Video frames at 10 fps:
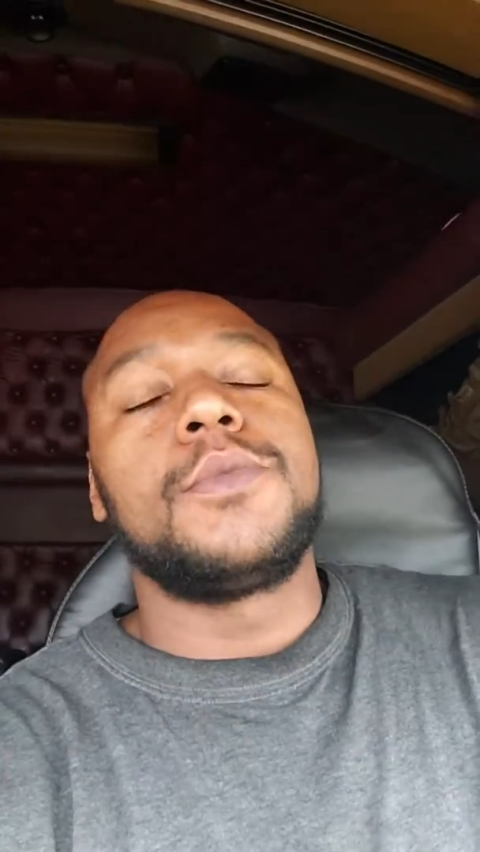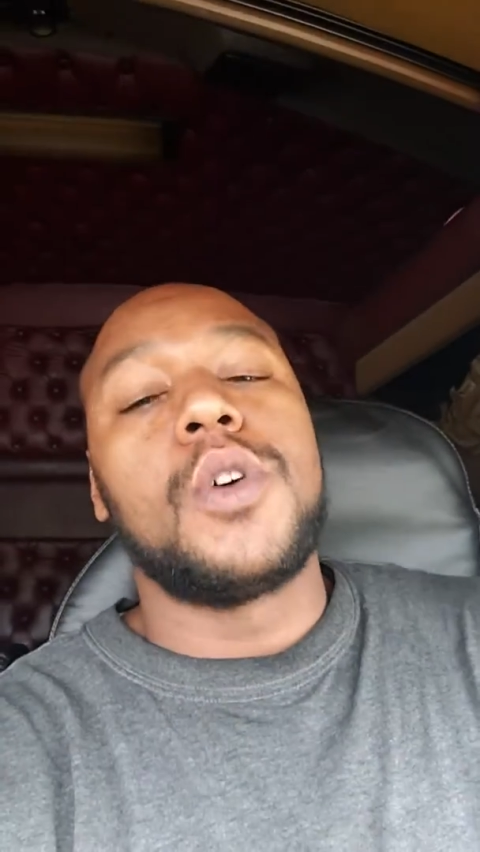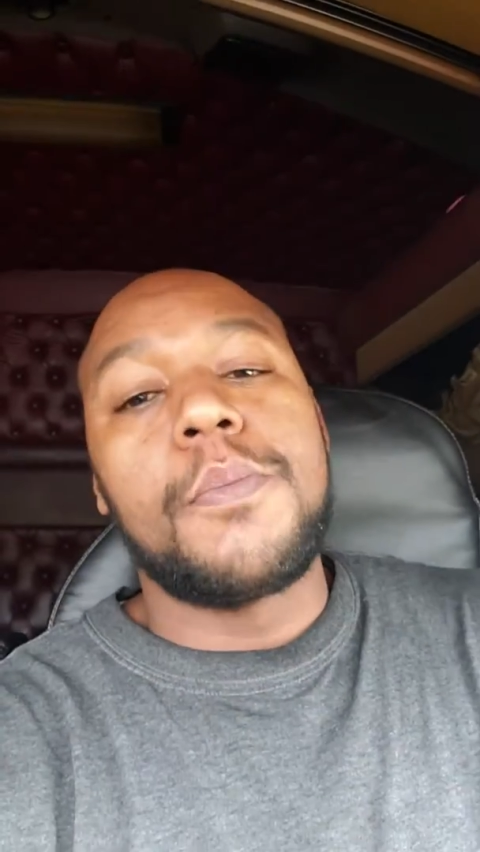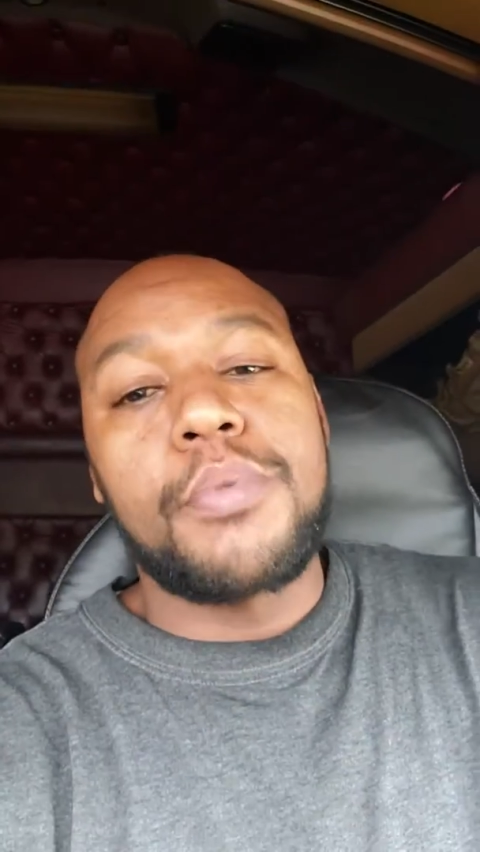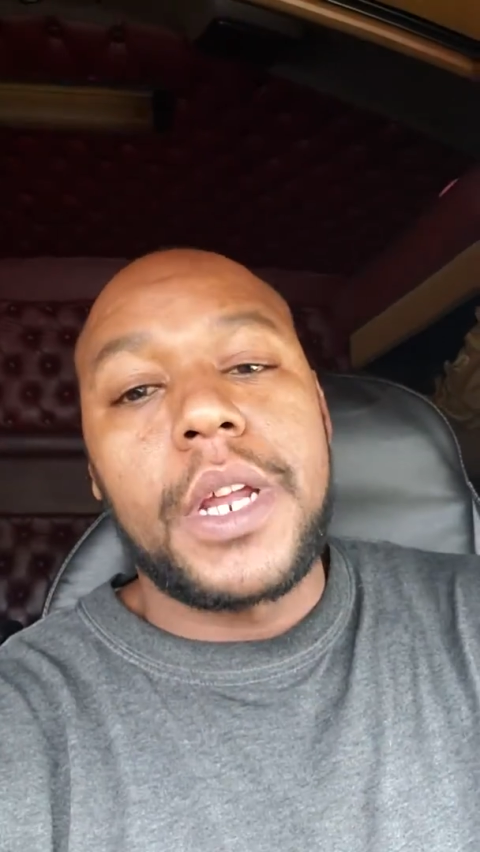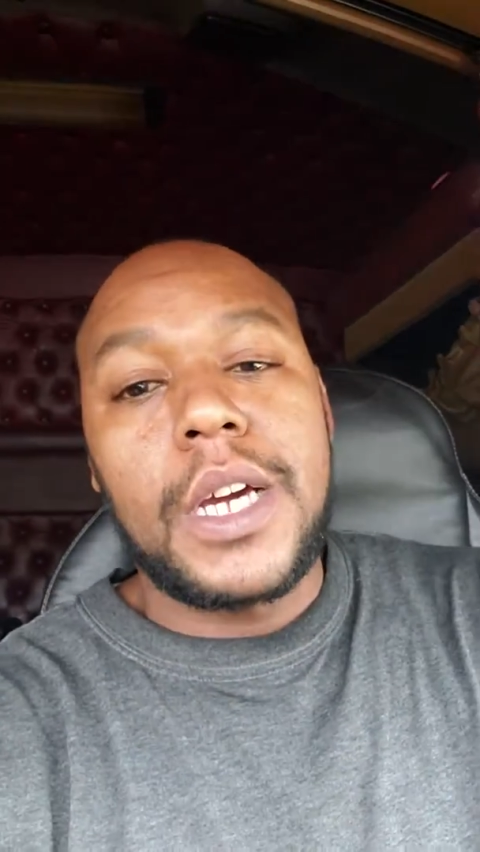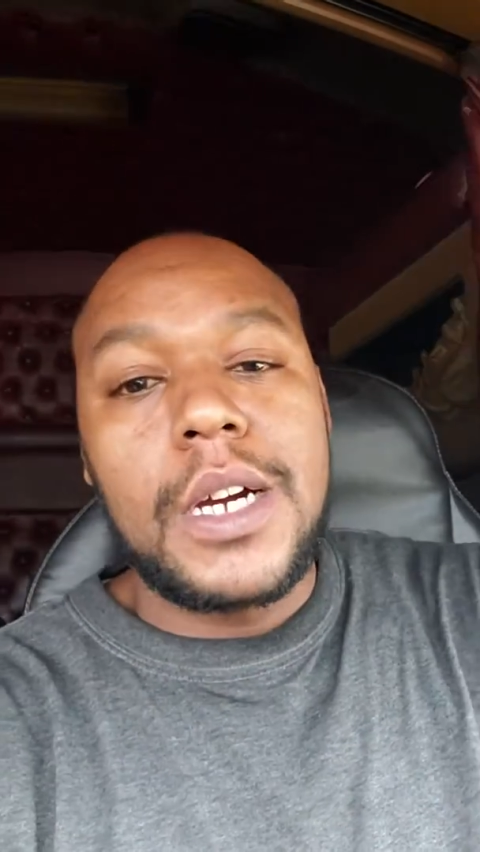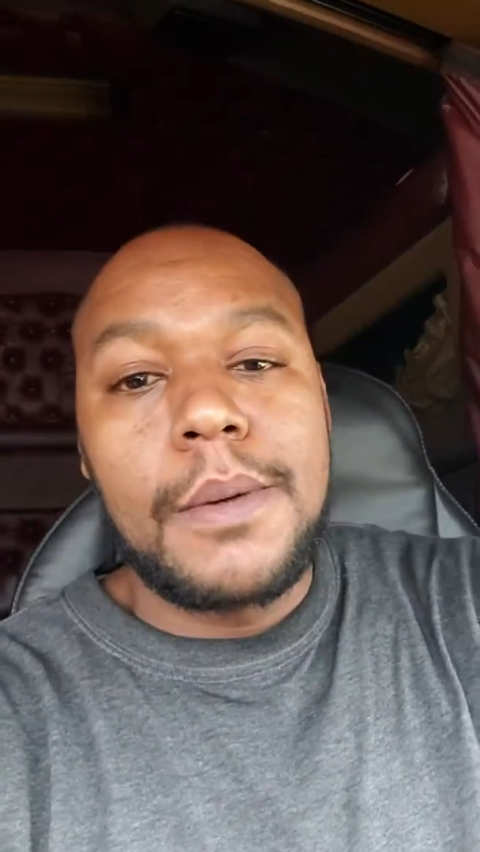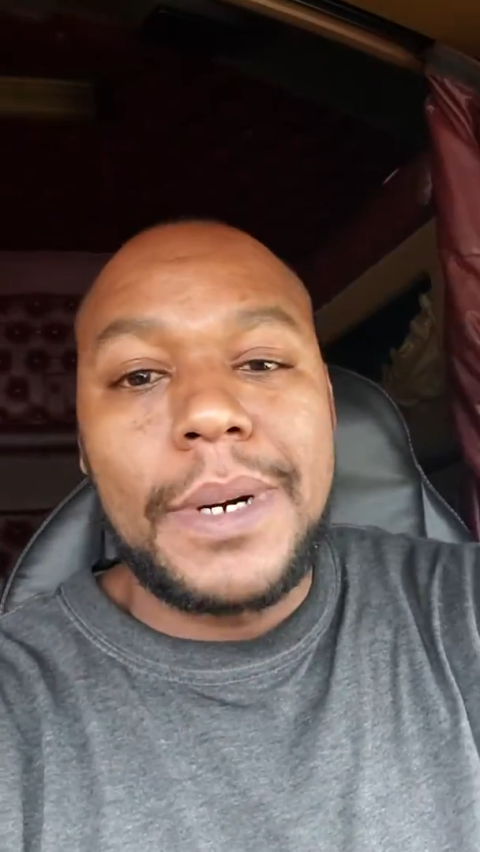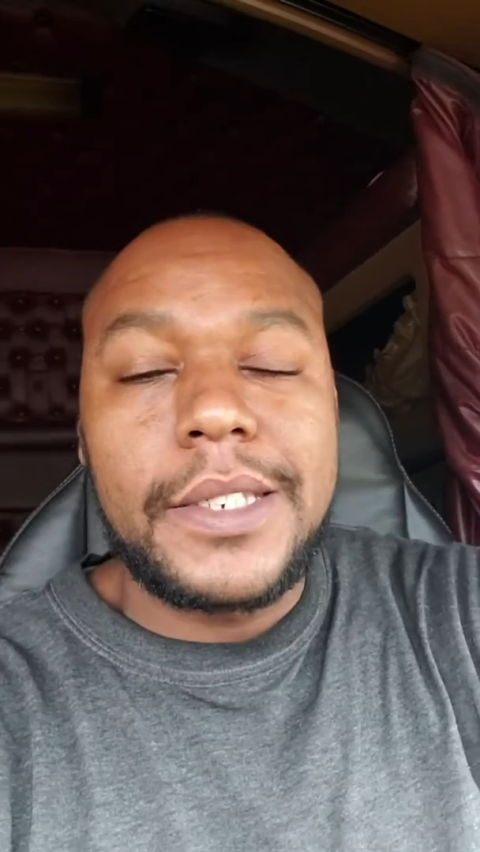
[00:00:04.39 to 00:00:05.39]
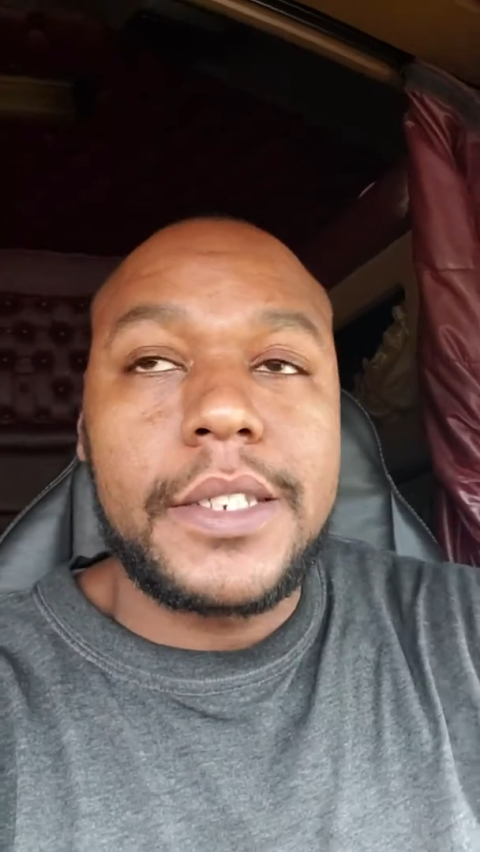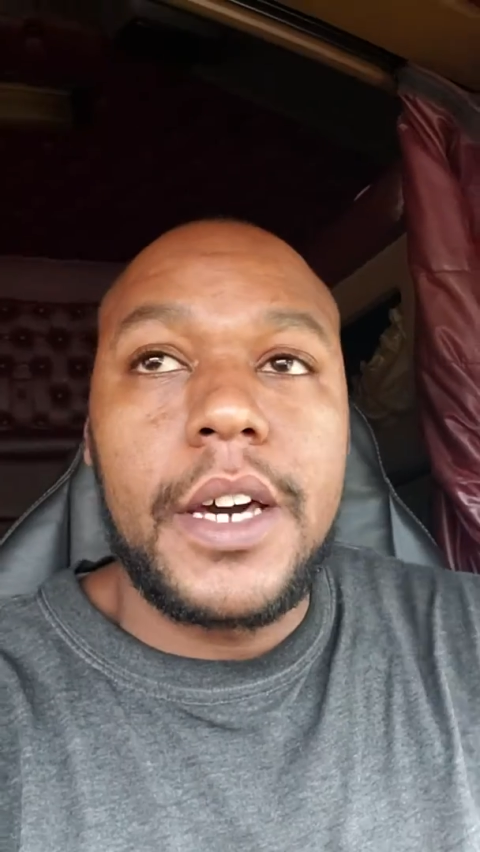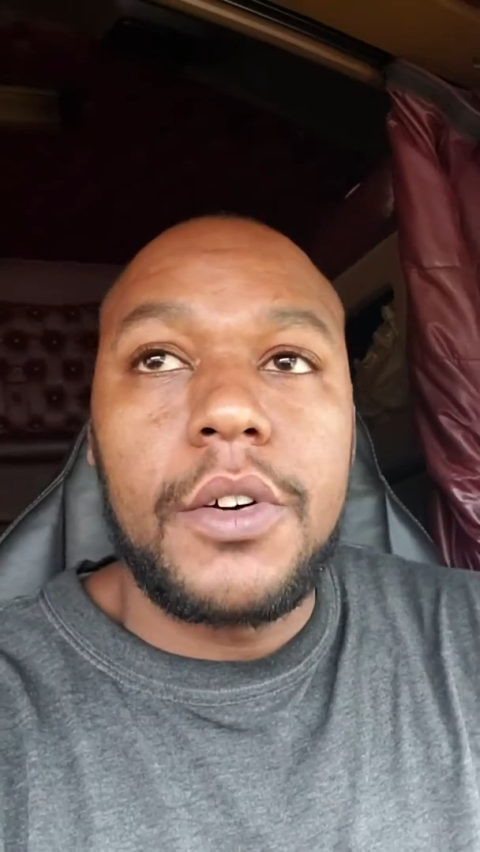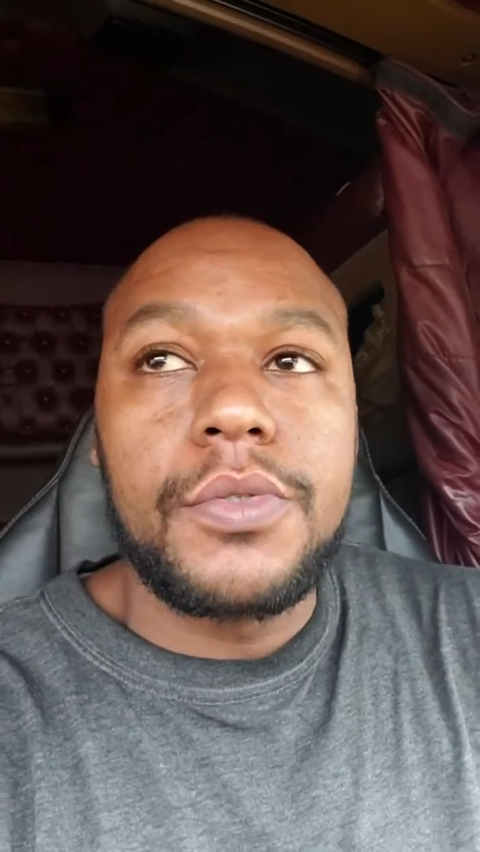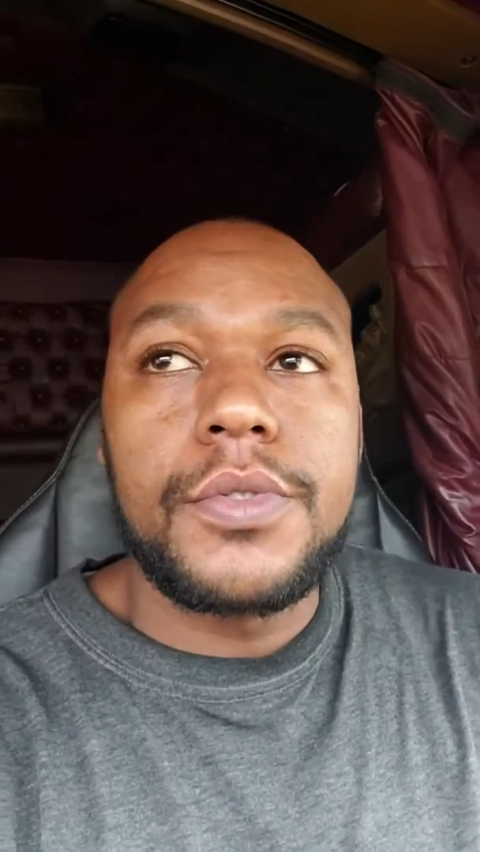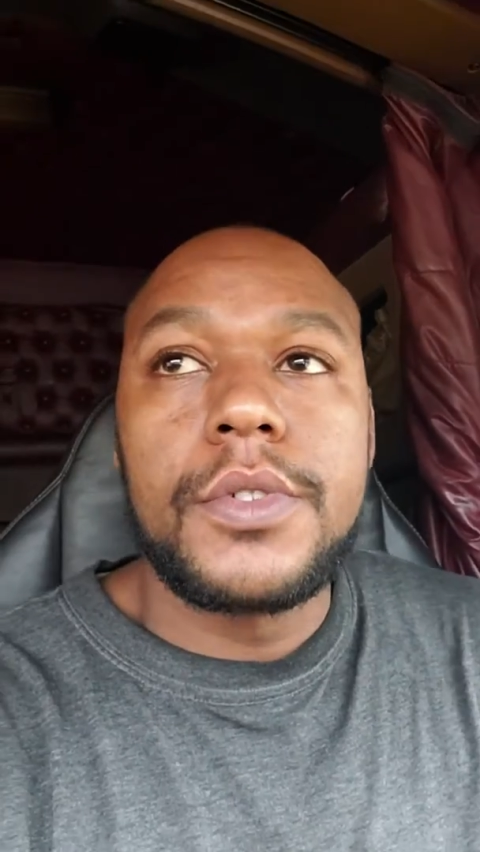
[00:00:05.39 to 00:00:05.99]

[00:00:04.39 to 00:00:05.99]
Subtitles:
Doing pretty good myself.